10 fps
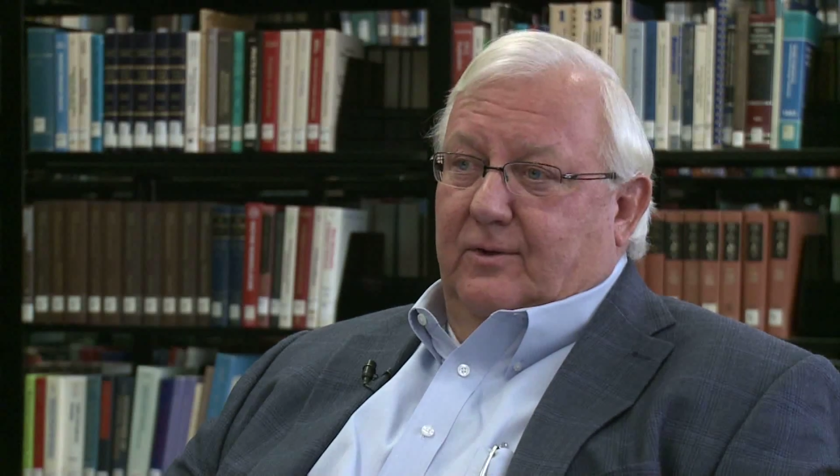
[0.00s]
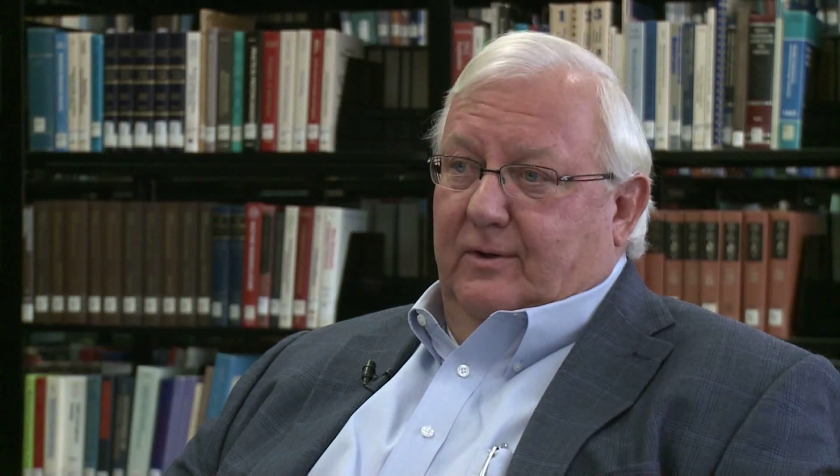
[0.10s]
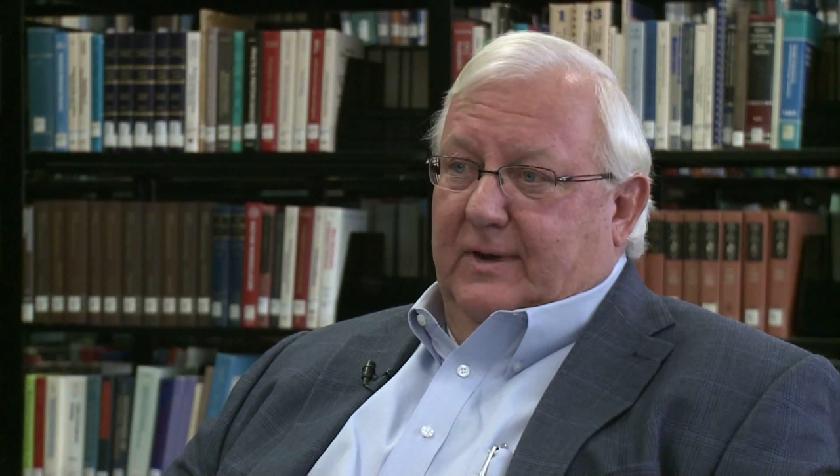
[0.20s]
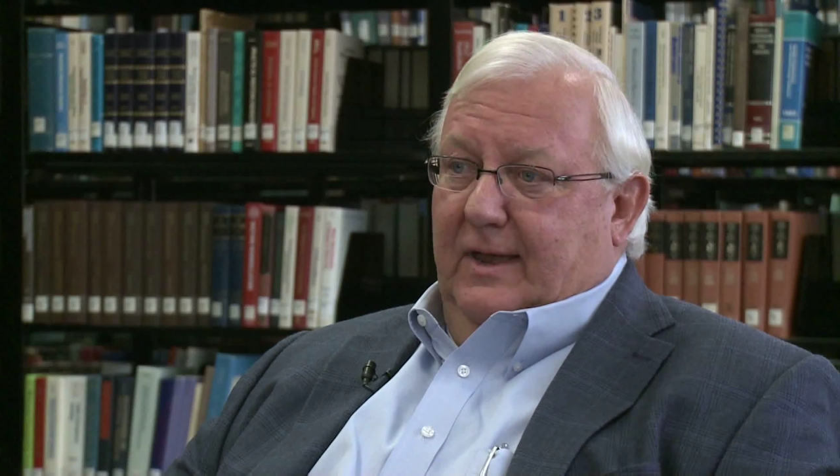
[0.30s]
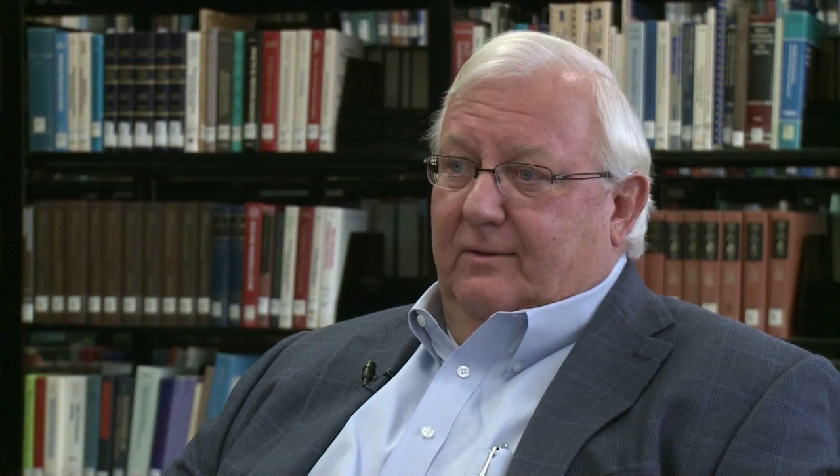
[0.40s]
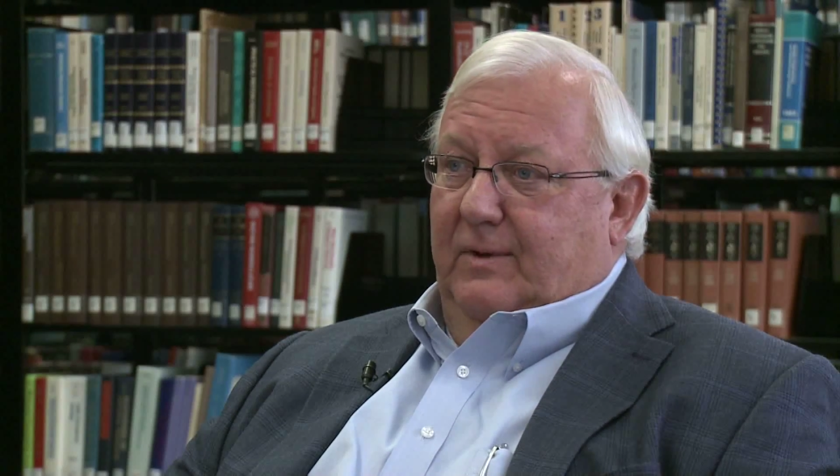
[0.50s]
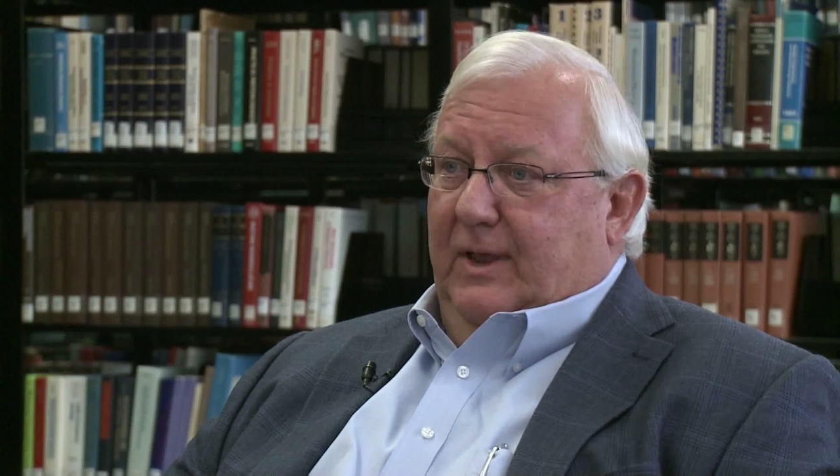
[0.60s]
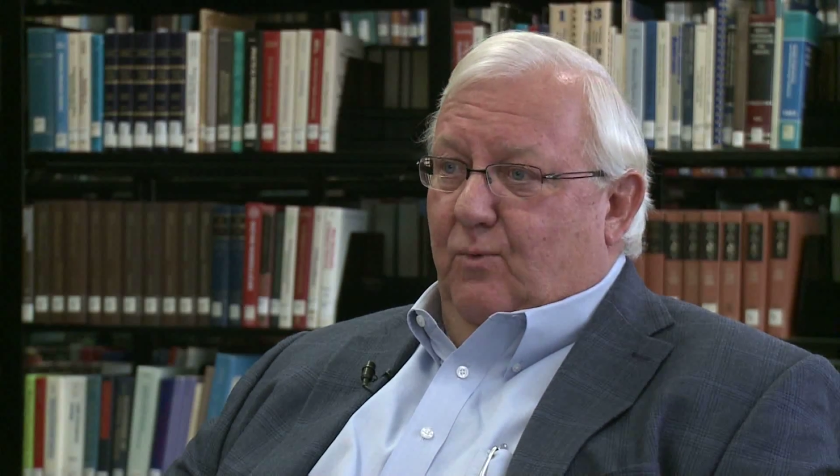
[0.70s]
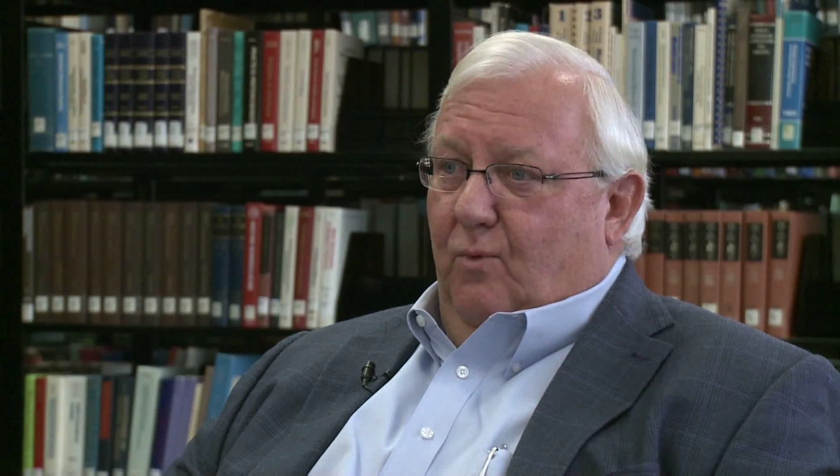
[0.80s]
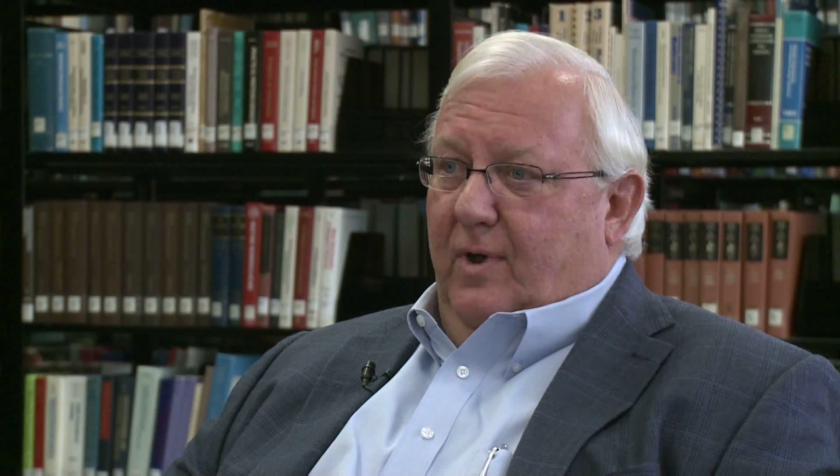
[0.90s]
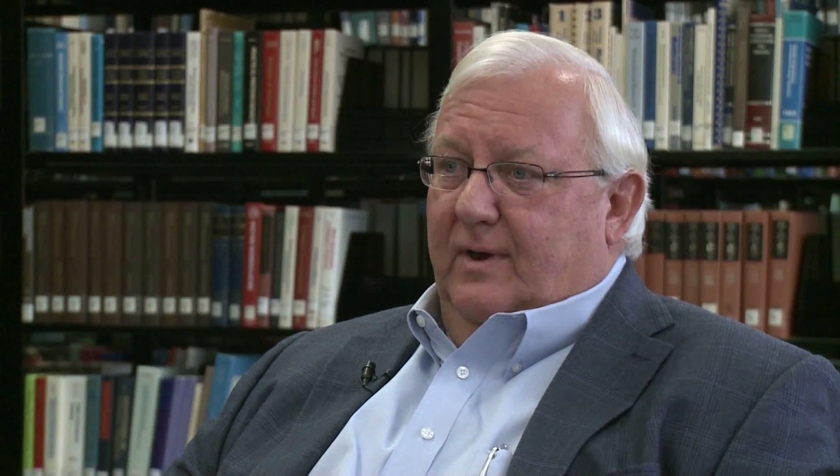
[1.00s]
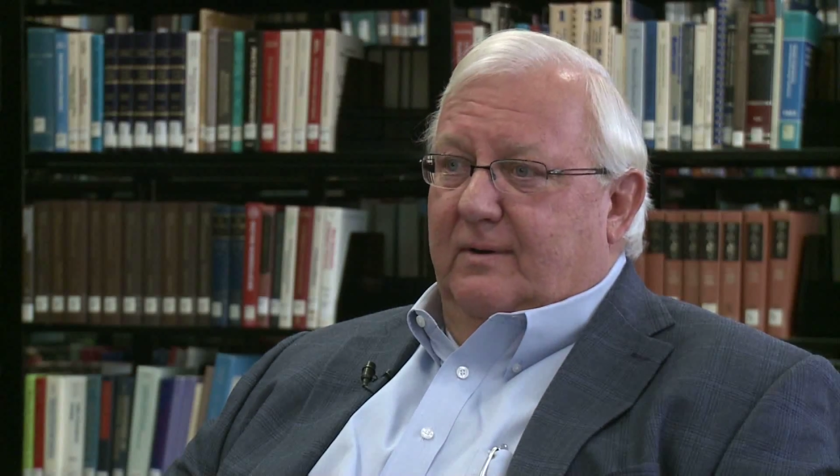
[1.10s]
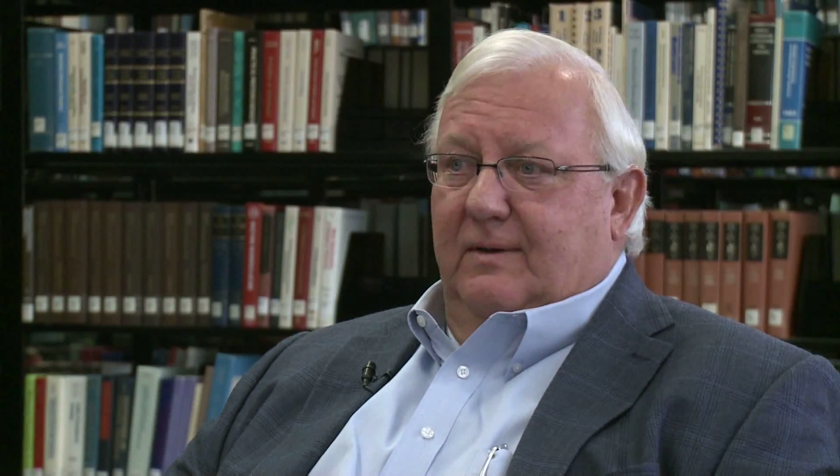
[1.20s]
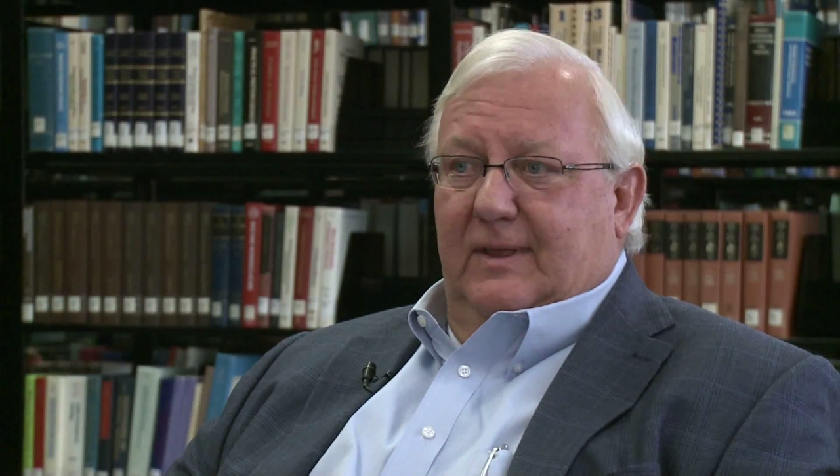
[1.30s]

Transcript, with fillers: Turned out he won.